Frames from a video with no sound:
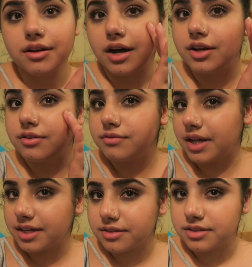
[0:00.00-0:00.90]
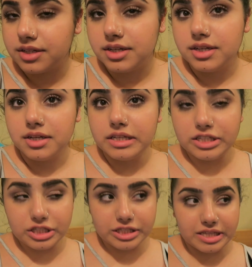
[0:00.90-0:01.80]
kind of like
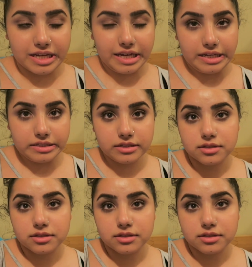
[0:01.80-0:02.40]
just the heat.